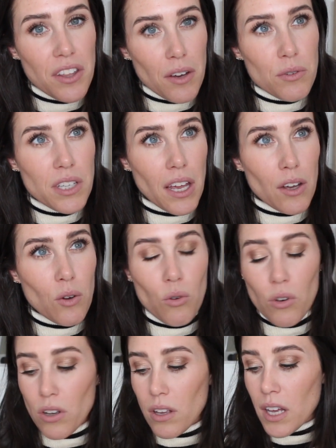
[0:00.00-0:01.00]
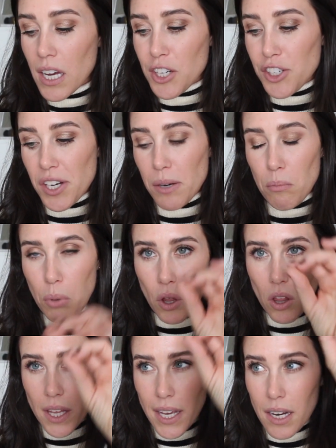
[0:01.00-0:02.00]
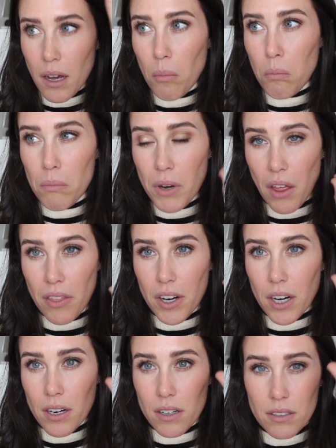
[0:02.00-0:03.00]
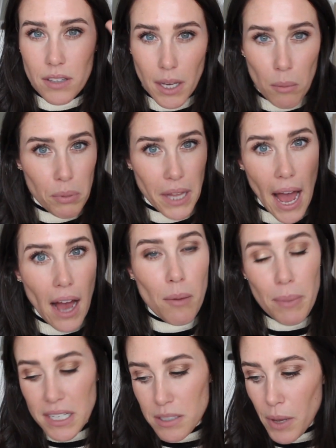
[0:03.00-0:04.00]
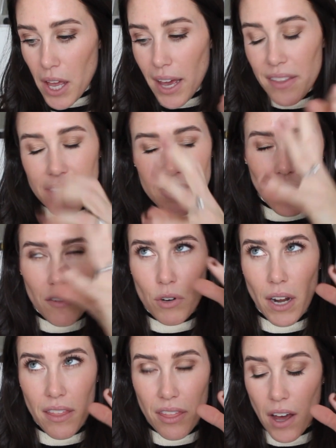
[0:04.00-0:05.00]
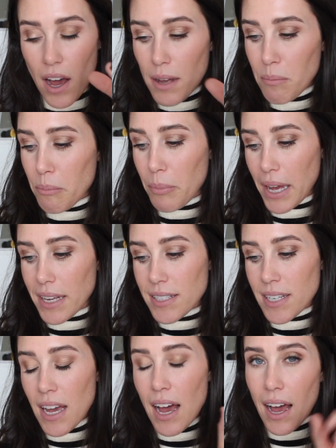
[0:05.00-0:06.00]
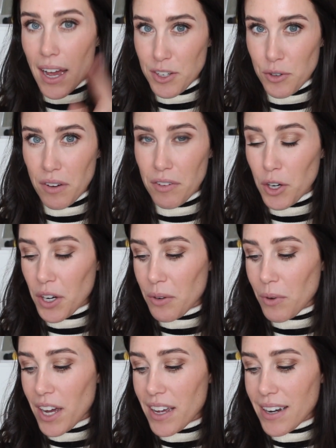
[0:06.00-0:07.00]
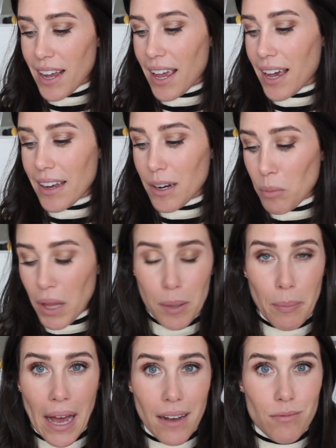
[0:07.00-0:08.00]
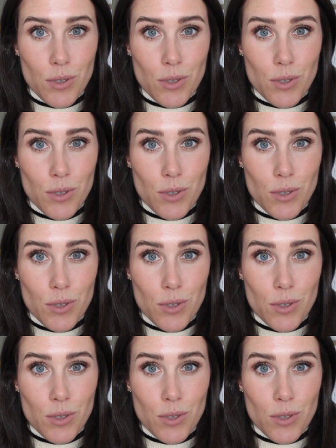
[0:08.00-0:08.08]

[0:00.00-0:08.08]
I thought was kind of cool. She didn't pull in another like a black baseball hat, that's kind of what I thought, but I do have a green one and a black bag.